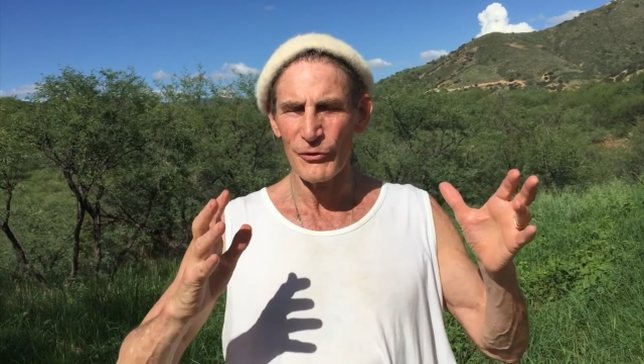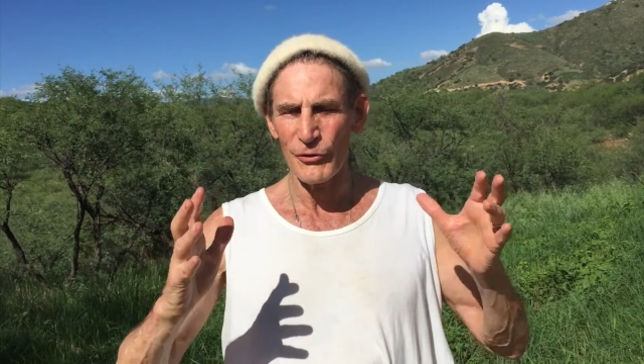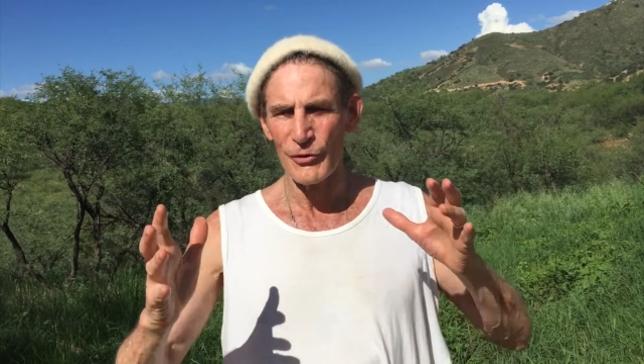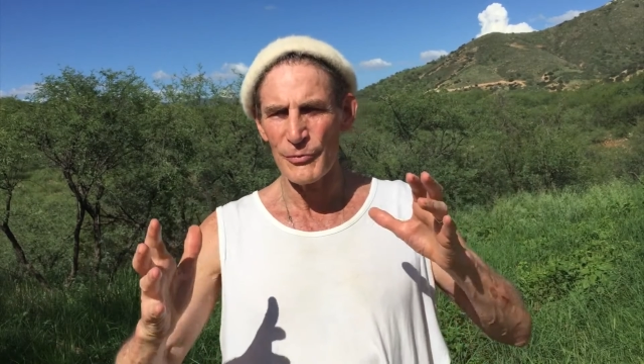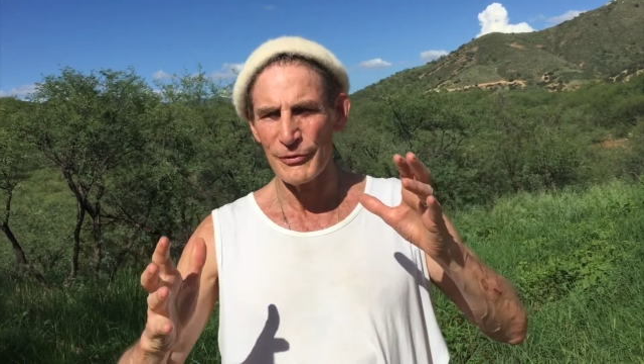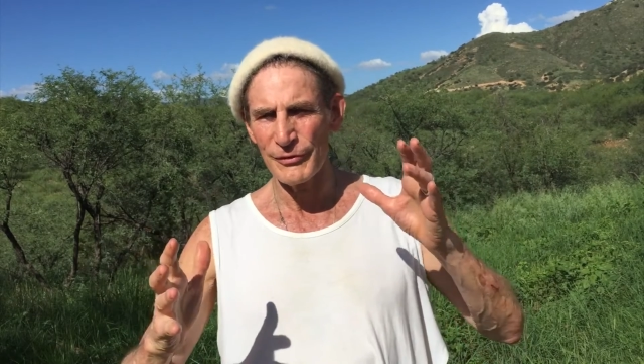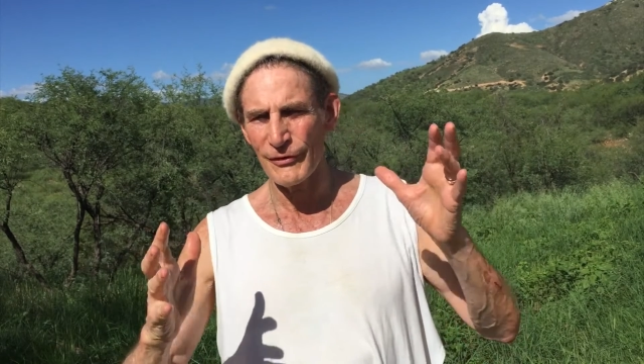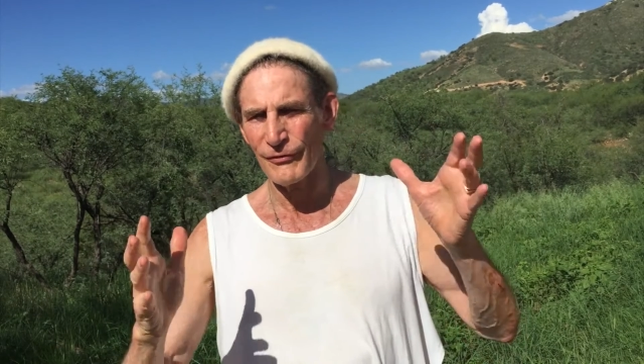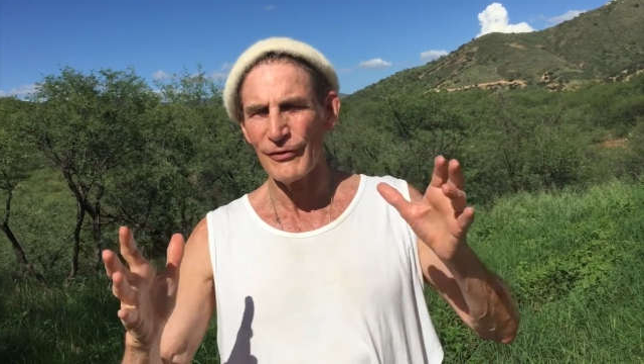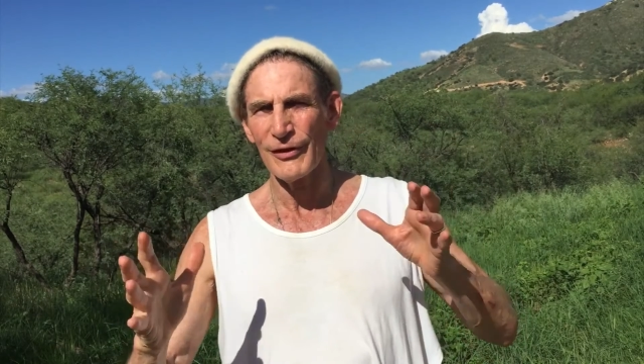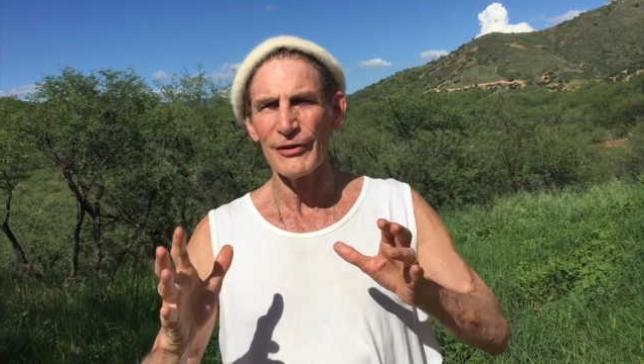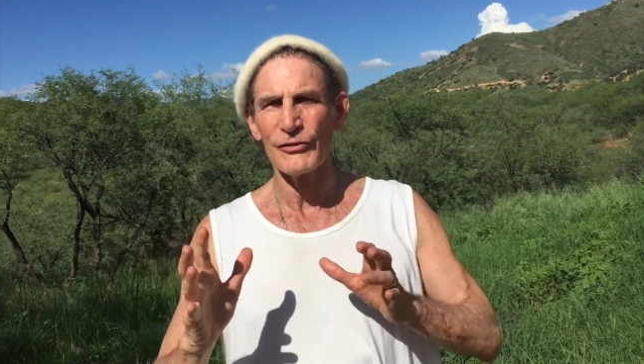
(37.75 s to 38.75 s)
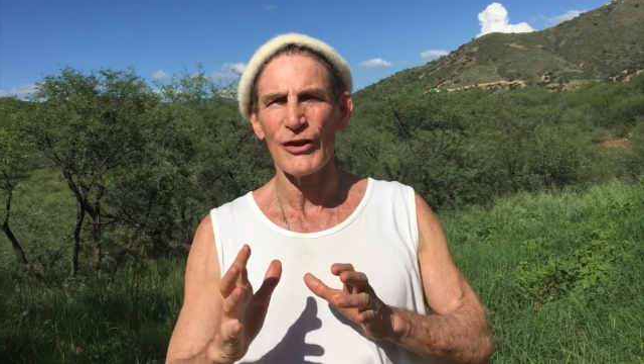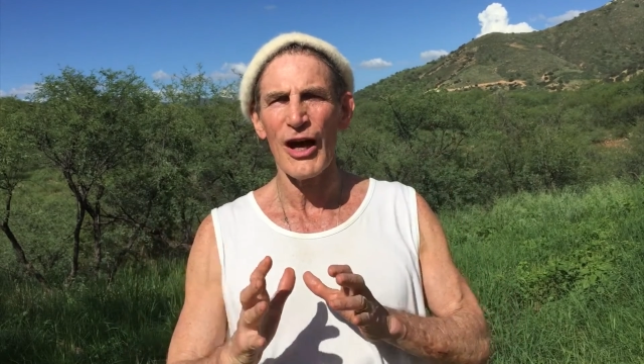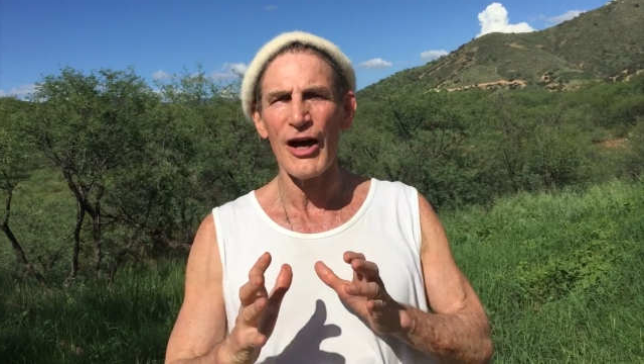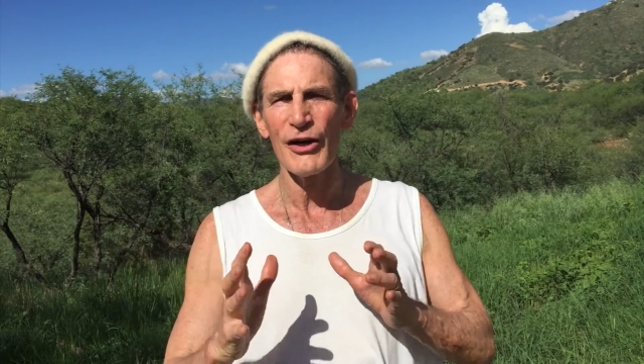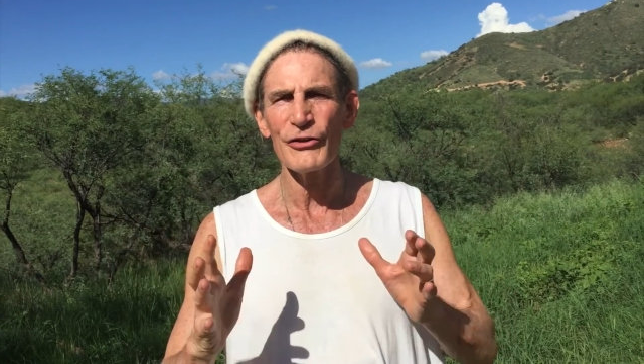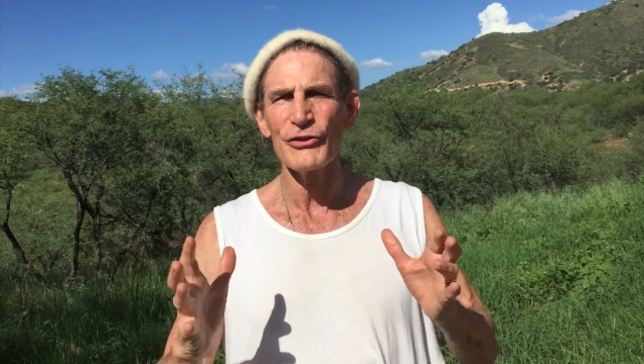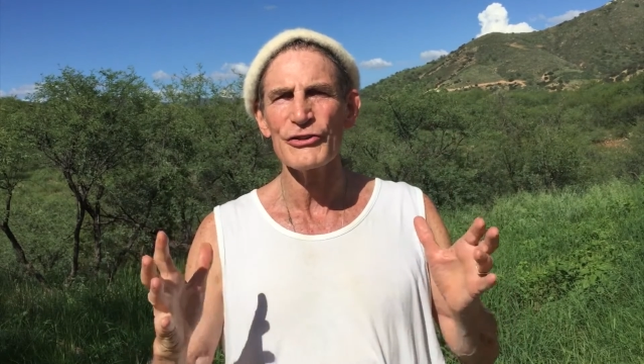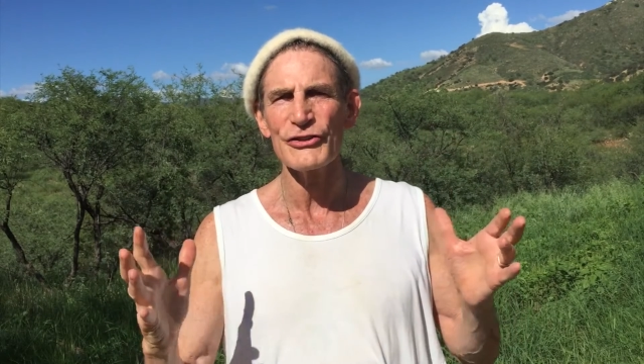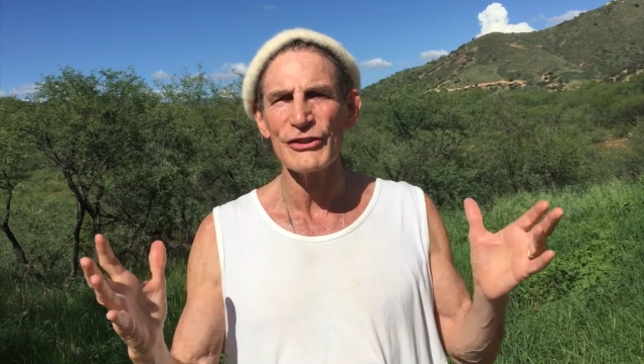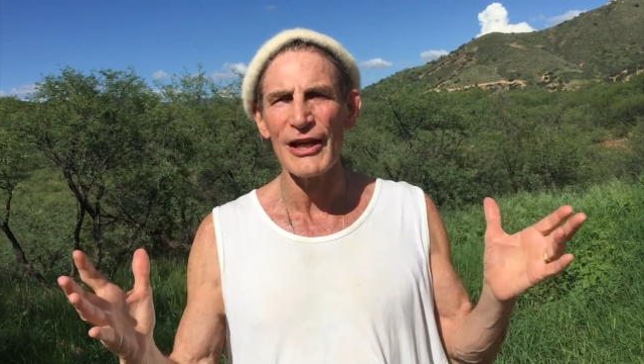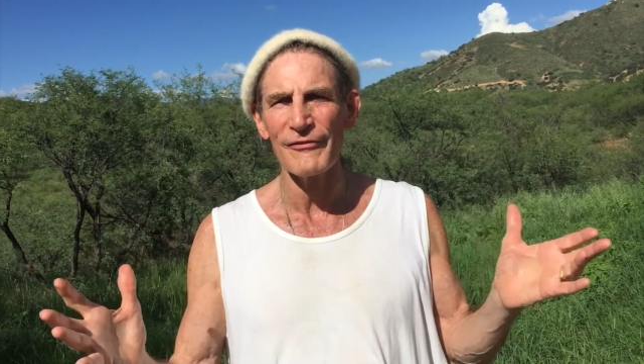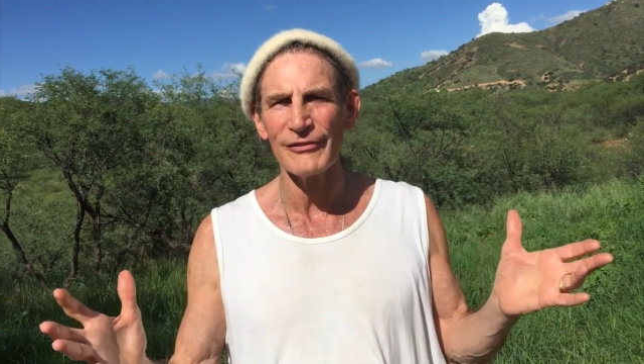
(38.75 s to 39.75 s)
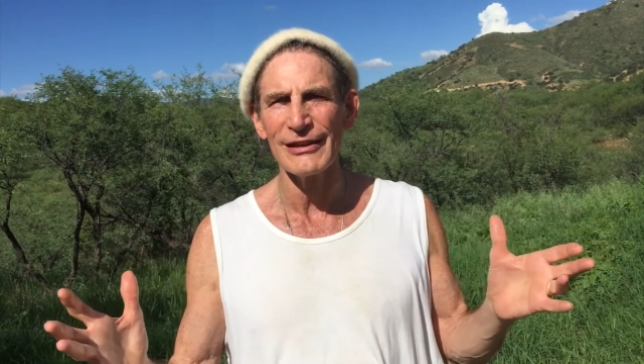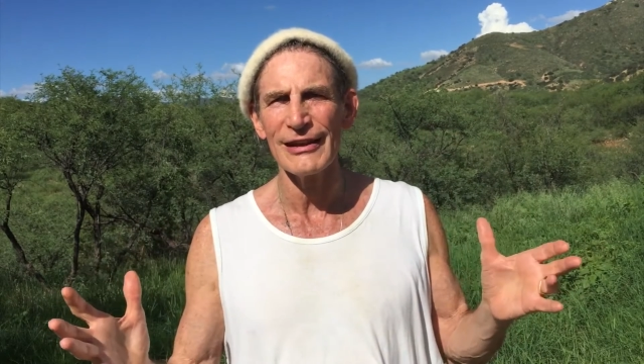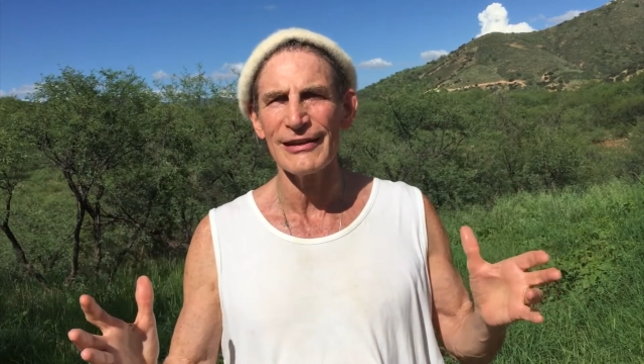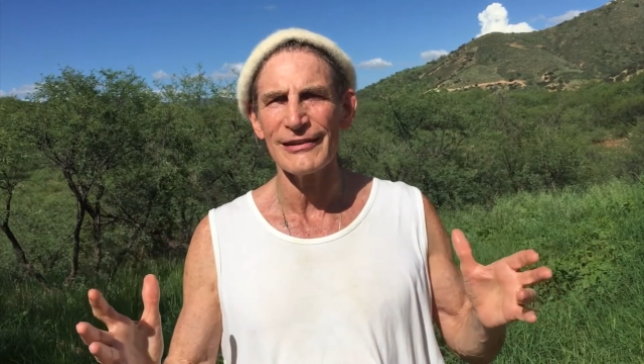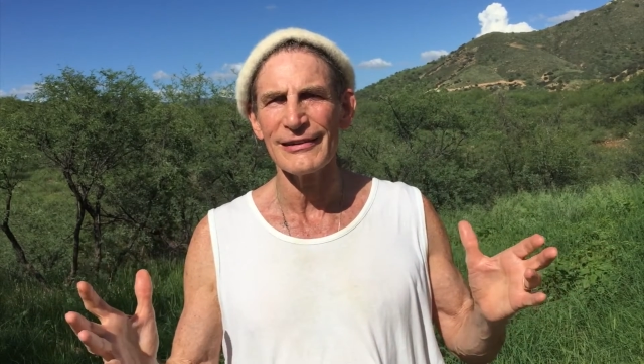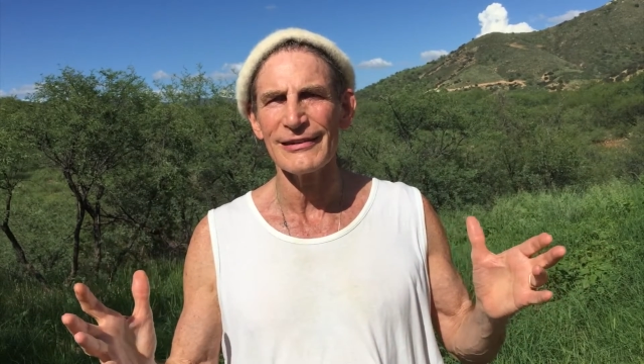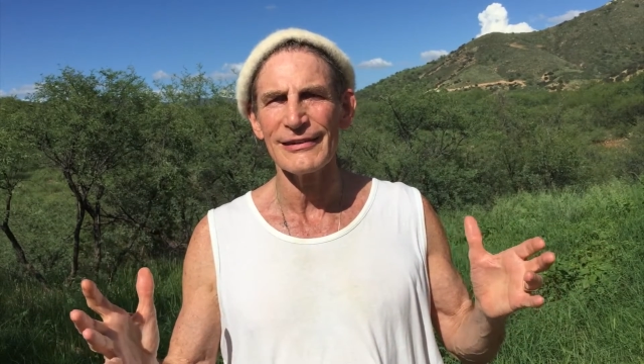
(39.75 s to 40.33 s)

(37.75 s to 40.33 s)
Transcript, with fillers: herbs and different things, it's 117